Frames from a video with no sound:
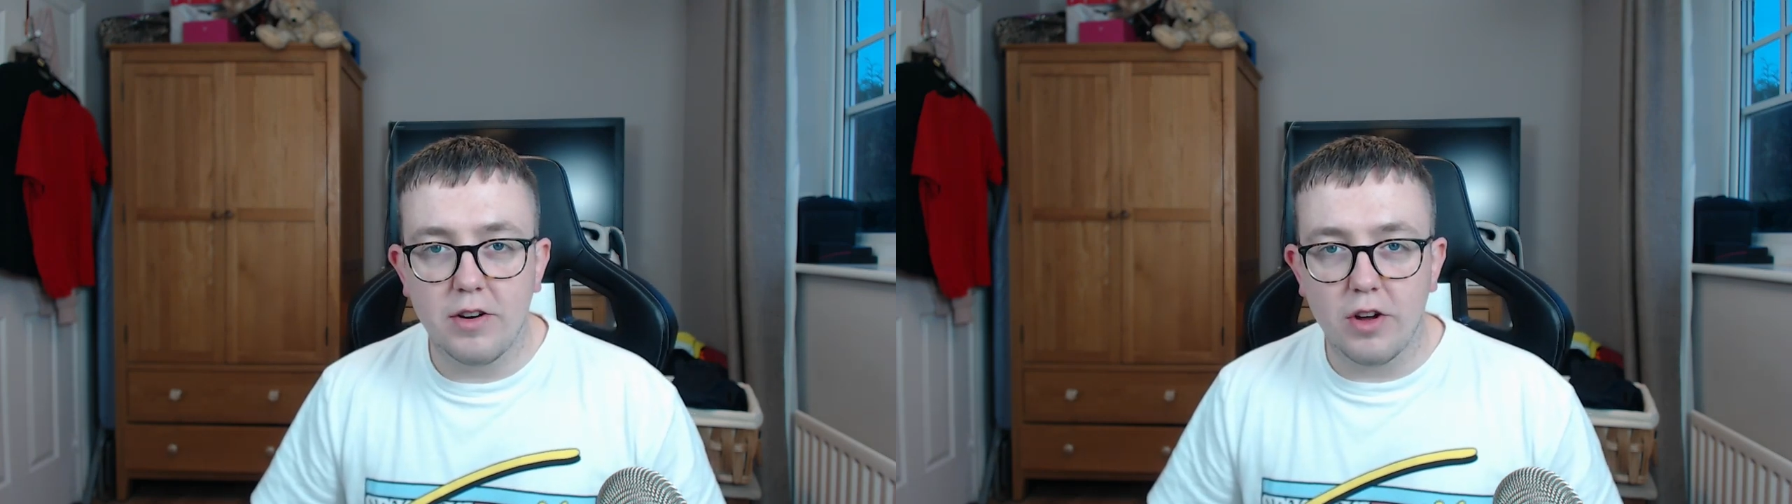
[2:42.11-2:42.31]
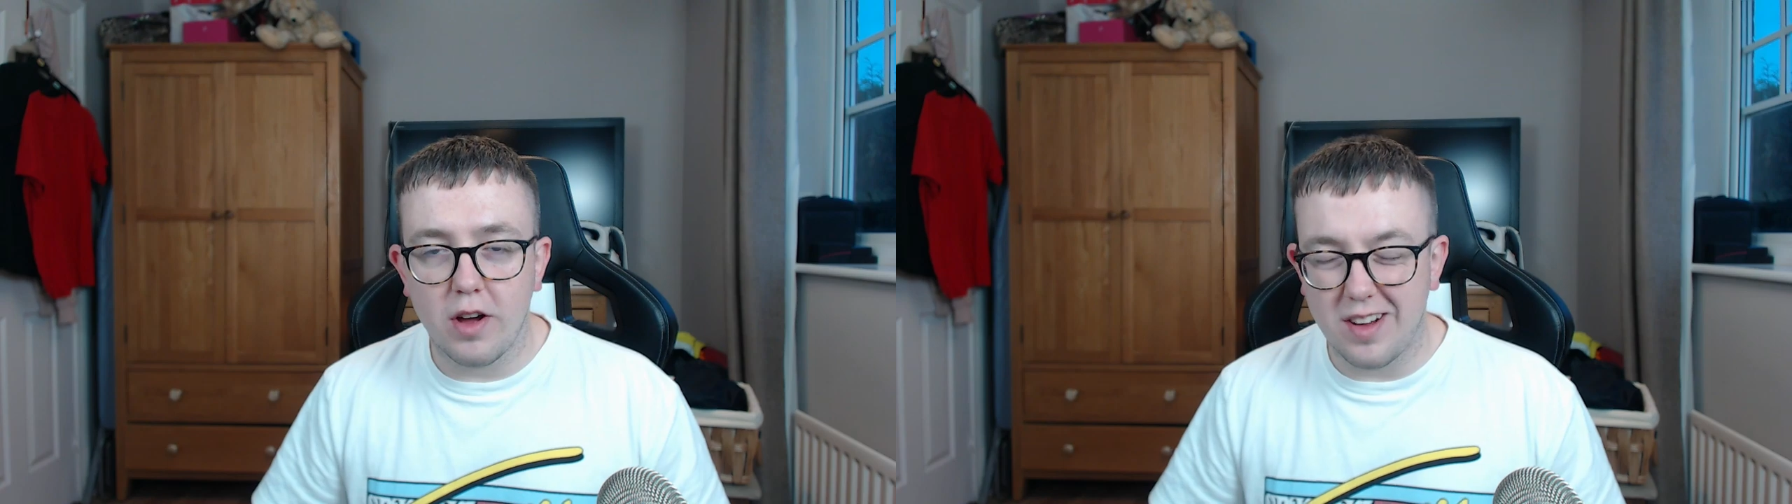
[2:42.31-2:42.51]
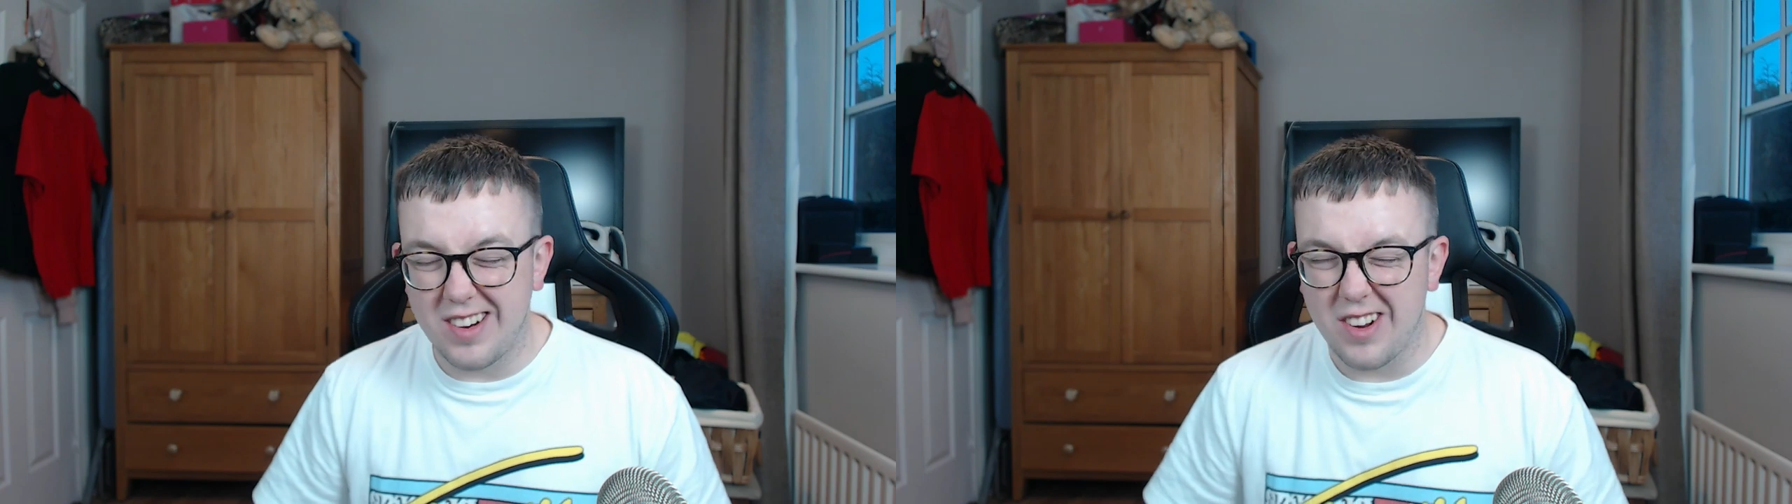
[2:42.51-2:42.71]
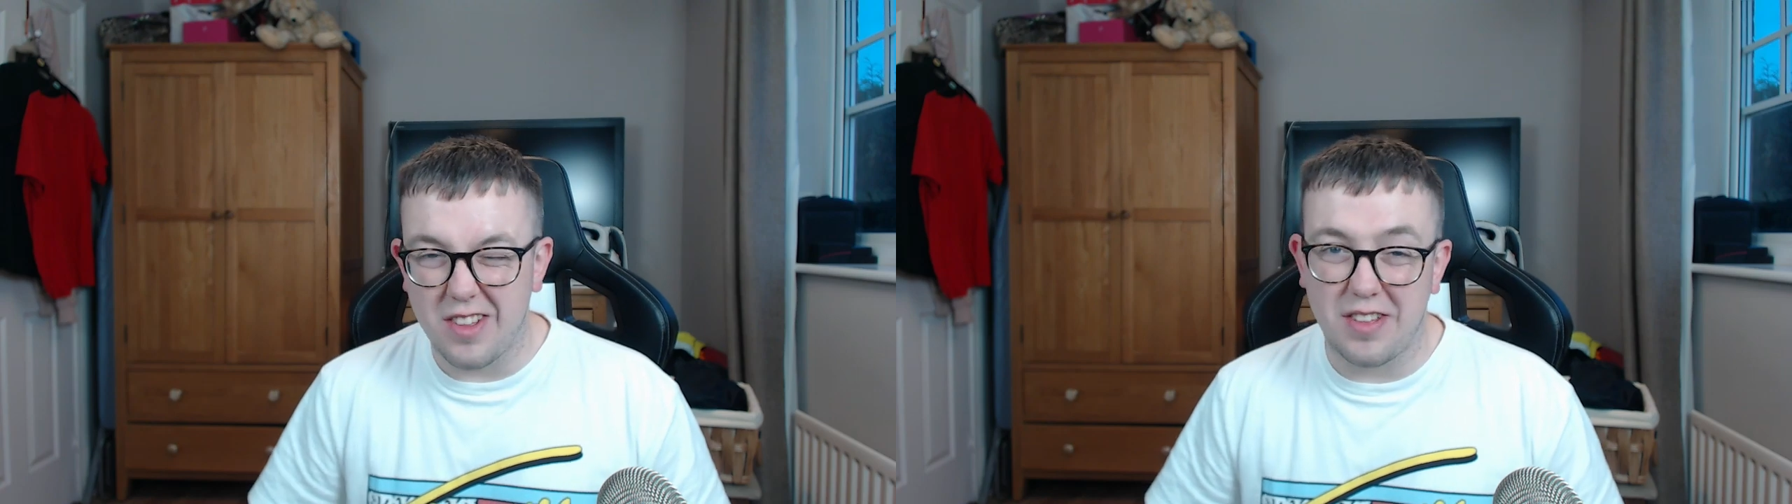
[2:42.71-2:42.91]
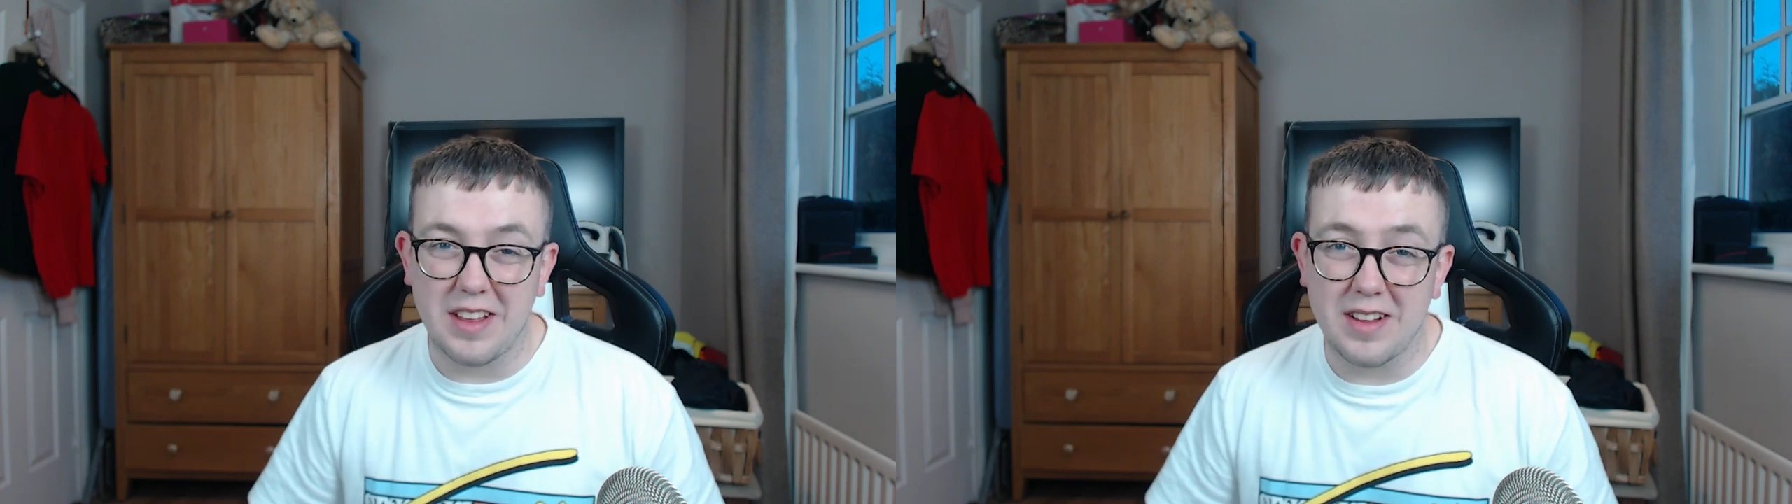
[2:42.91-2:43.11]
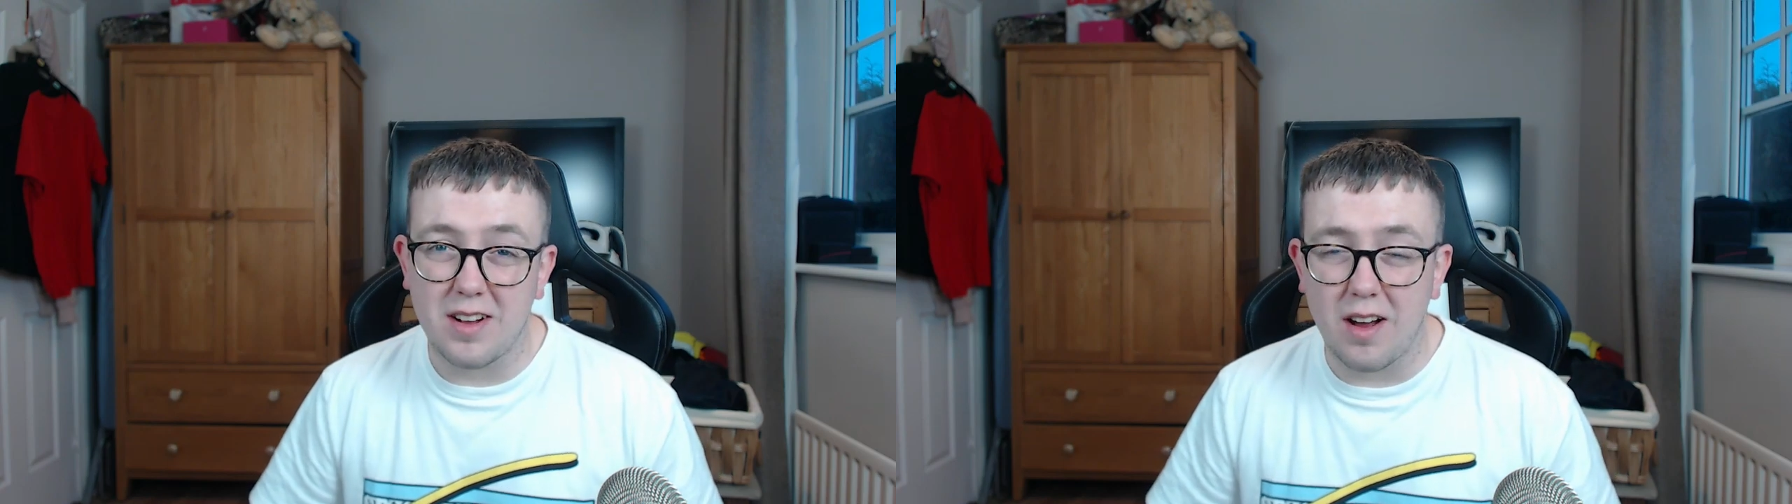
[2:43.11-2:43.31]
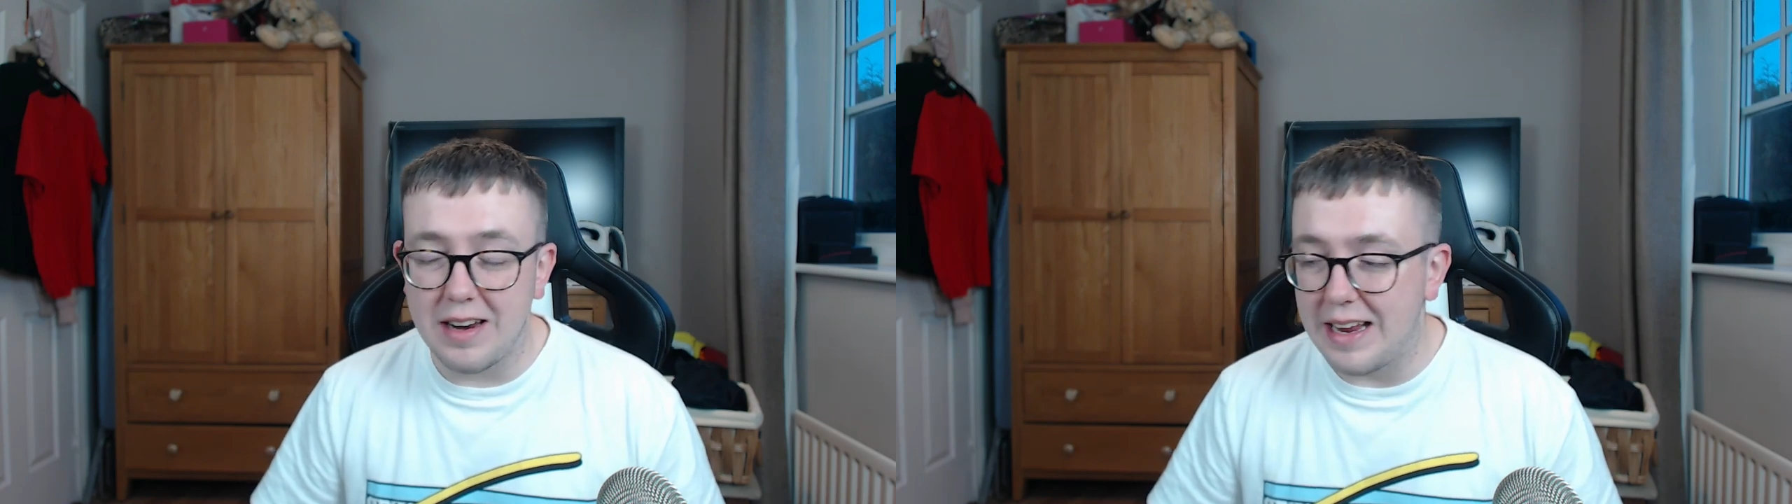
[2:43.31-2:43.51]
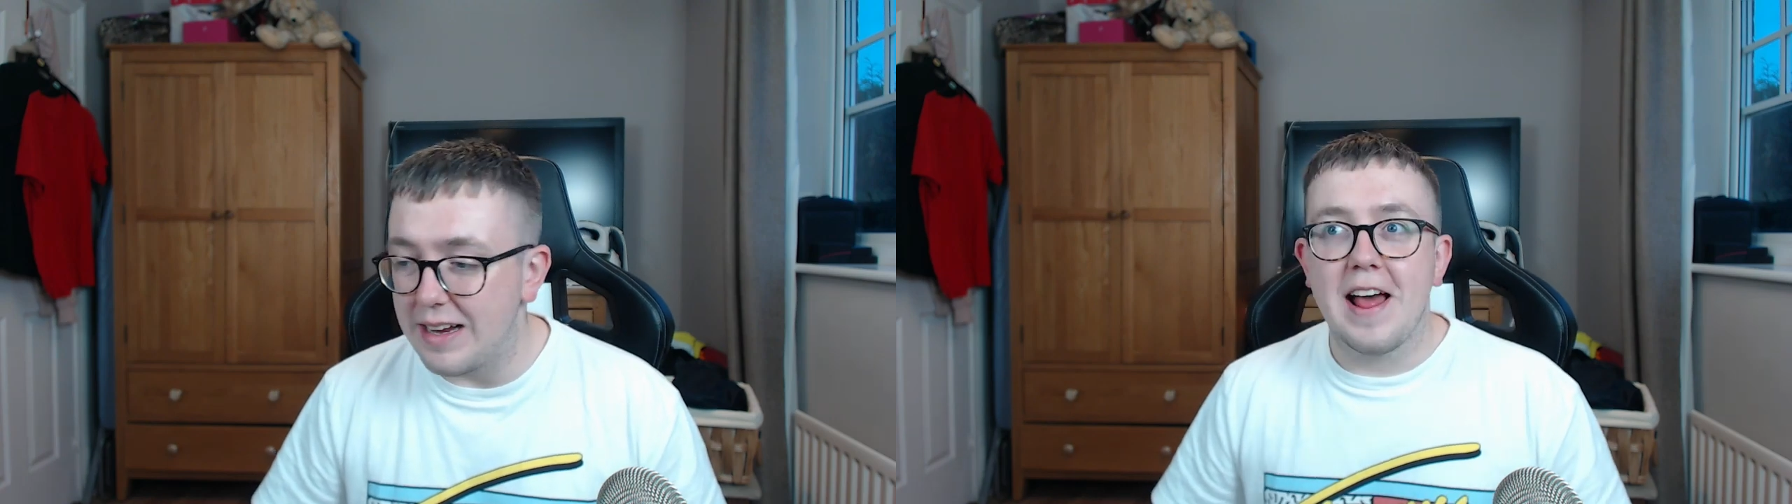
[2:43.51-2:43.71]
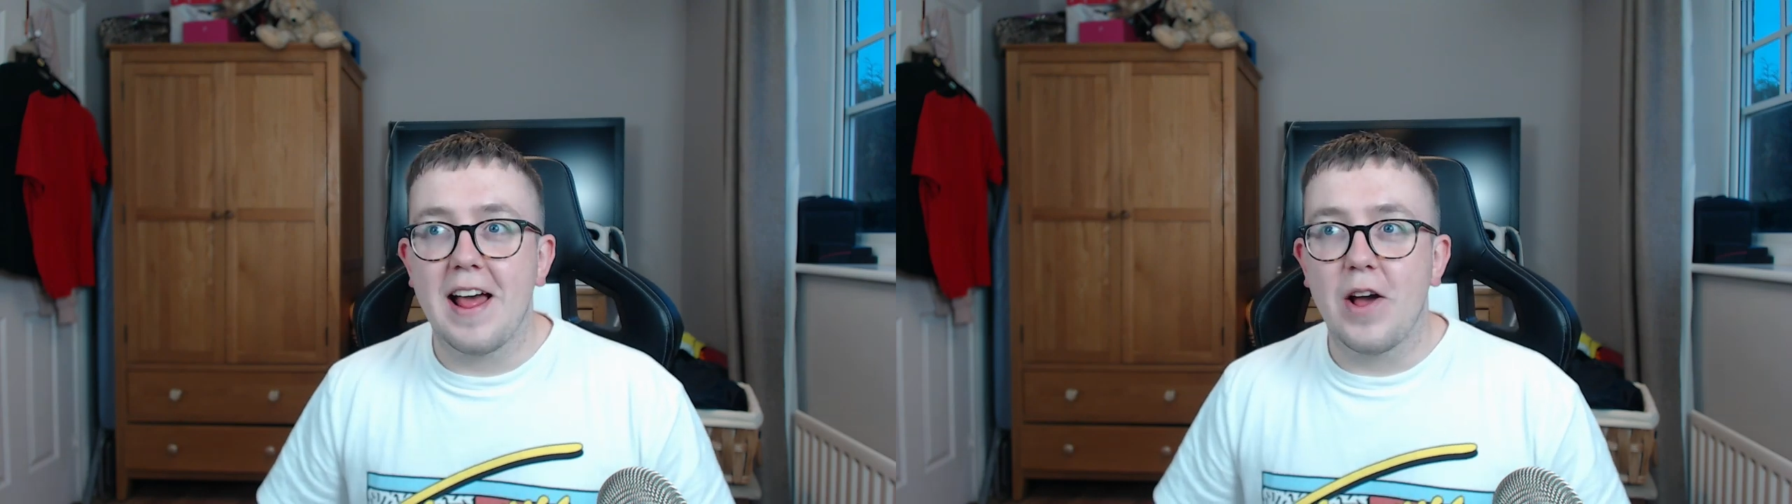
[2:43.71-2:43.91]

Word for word: another thing that got leaked.